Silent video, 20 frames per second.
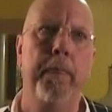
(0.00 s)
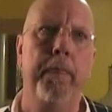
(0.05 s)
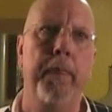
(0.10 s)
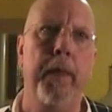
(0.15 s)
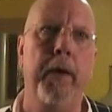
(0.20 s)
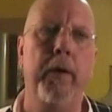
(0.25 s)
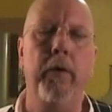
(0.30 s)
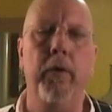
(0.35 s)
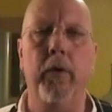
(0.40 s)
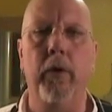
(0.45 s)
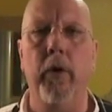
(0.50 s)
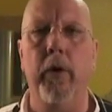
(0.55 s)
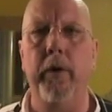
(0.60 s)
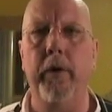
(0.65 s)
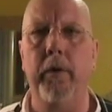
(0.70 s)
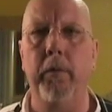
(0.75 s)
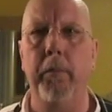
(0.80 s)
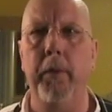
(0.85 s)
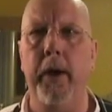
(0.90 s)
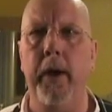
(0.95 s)
that you're
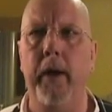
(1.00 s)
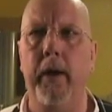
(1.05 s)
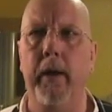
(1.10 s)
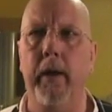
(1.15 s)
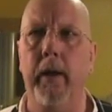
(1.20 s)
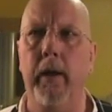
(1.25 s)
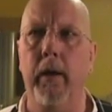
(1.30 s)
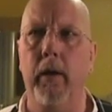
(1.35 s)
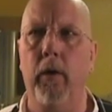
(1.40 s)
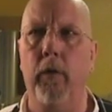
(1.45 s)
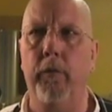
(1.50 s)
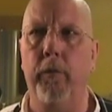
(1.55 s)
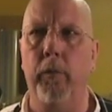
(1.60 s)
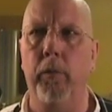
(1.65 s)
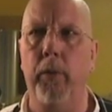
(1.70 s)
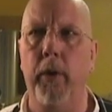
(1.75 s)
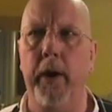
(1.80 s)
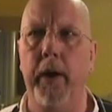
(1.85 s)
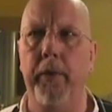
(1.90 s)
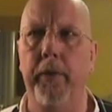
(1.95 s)
going to make a loaf
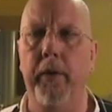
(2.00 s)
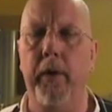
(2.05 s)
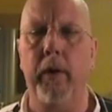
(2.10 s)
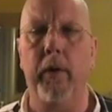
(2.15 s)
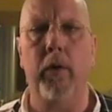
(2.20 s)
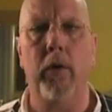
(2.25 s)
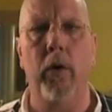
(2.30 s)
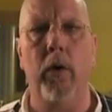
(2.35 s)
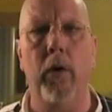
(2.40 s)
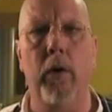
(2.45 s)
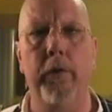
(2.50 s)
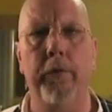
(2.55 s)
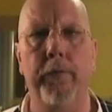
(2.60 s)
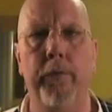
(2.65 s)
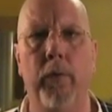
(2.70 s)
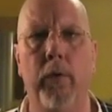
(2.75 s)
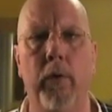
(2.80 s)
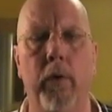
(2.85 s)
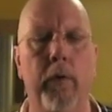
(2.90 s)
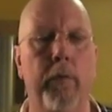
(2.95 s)
of bread that calls
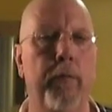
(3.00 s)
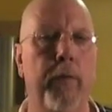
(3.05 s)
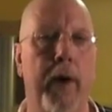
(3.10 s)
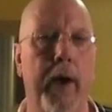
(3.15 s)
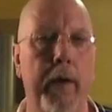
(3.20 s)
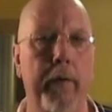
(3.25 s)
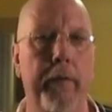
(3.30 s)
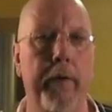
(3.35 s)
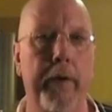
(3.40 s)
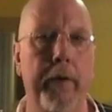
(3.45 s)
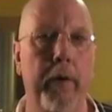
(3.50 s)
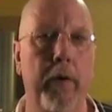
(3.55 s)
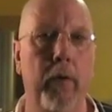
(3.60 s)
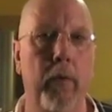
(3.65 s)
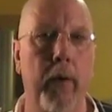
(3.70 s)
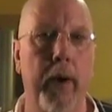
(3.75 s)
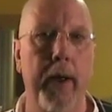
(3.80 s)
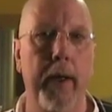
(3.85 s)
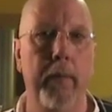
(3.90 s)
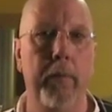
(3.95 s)
for 500
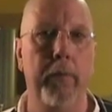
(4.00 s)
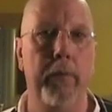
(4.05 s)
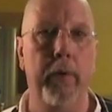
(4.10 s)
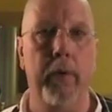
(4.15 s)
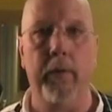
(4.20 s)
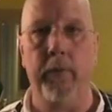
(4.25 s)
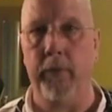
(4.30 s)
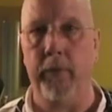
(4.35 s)
grams of